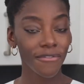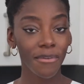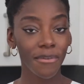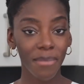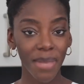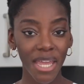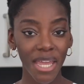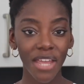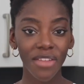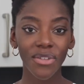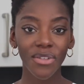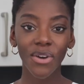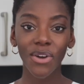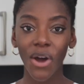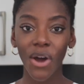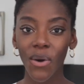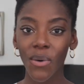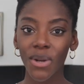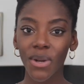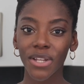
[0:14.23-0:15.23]
For me, the
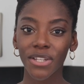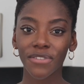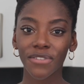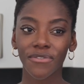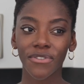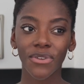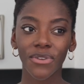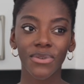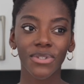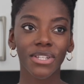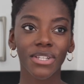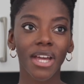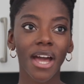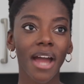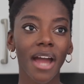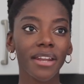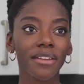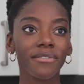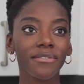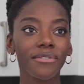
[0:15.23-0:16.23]
goal is for you to
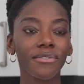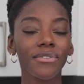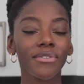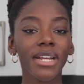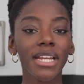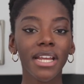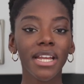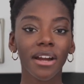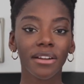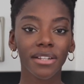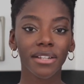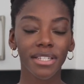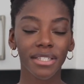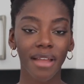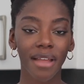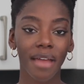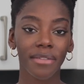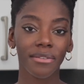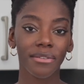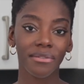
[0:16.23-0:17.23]
kind of really
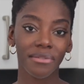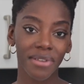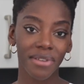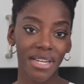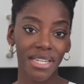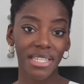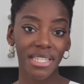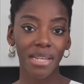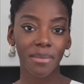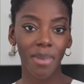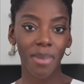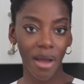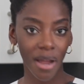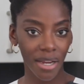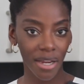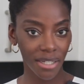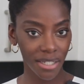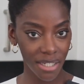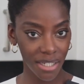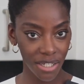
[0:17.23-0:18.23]
understand the reasoning
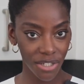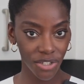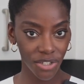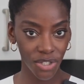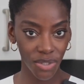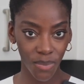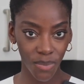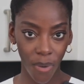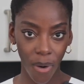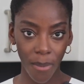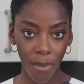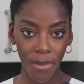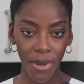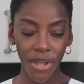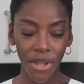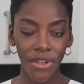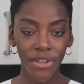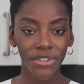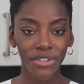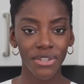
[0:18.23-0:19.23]
behind each swap
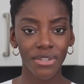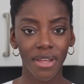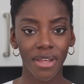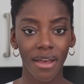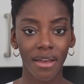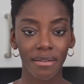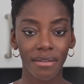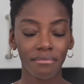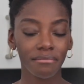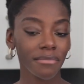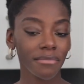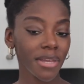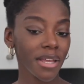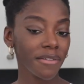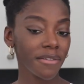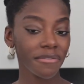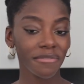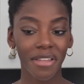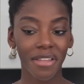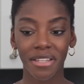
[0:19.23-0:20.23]
so that
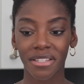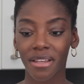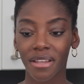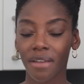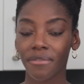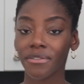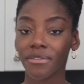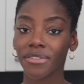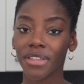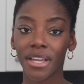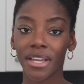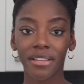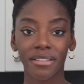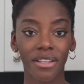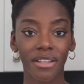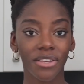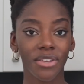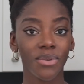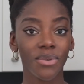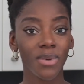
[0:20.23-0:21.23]
if there's other things
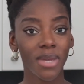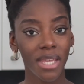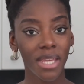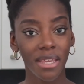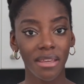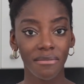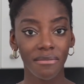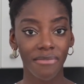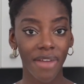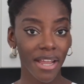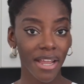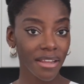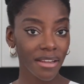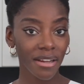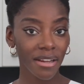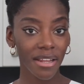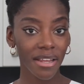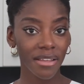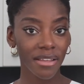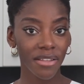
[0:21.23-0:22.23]
that you eat
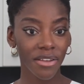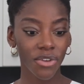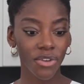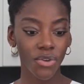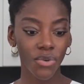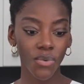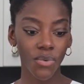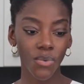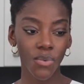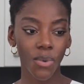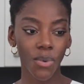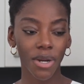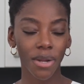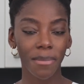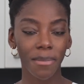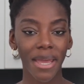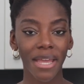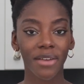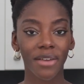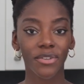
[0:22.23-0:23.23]
regularly that you want to
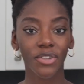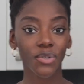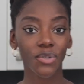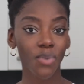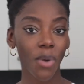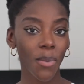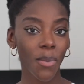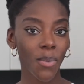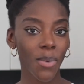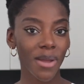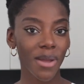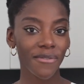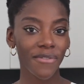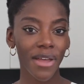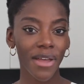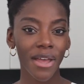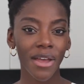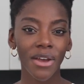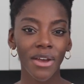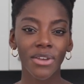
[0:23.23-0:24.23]
make a swap
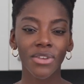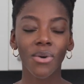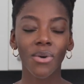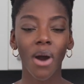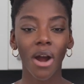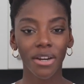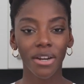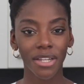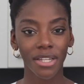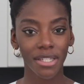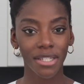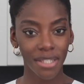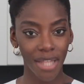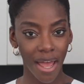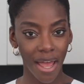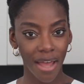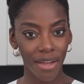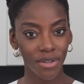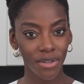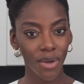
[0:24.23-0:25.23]
with, you'll
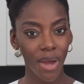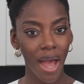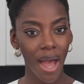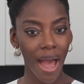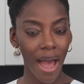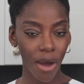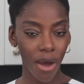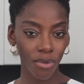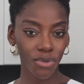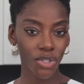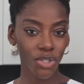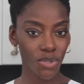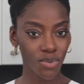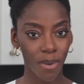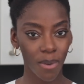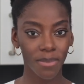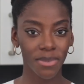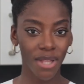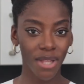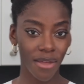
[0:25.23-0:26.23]
understand how to
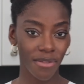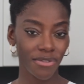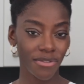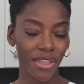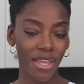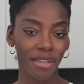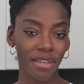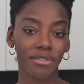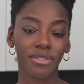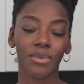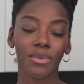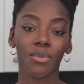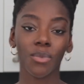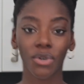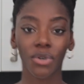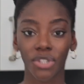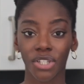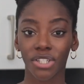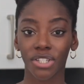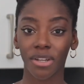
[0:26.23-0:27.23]
swap certain things and
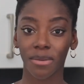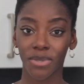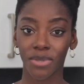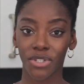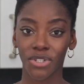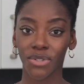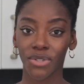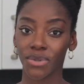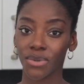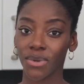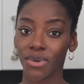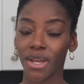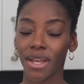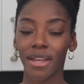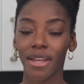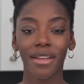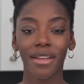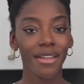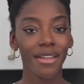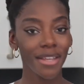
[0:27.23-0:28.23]
what to substitute
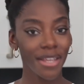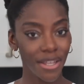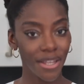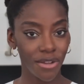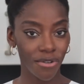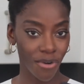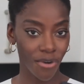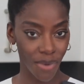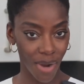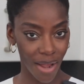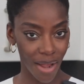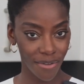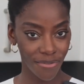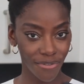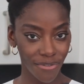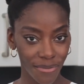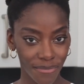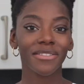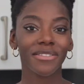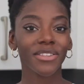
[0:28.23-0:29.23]
in your own
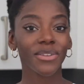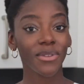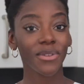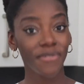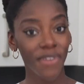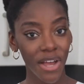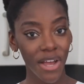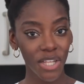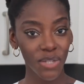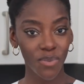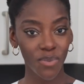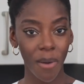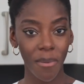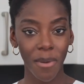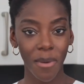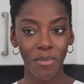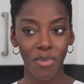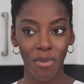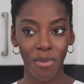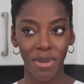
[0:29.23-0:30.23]
life. So the first swap,
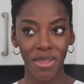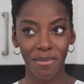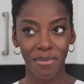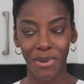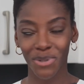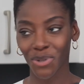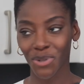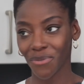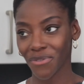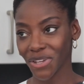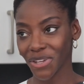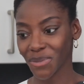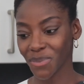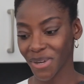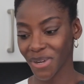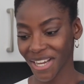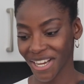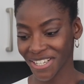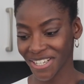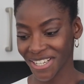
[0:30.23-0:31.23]
and probably the most obvious
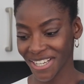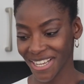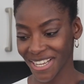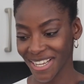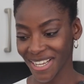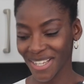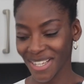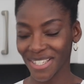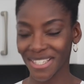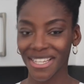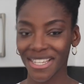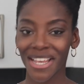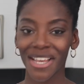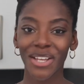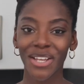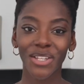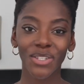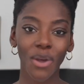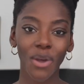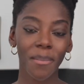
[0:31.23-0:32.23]
one actually, is
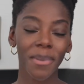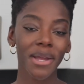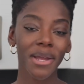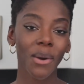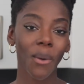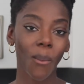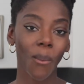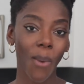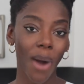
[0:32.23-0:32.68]
swapping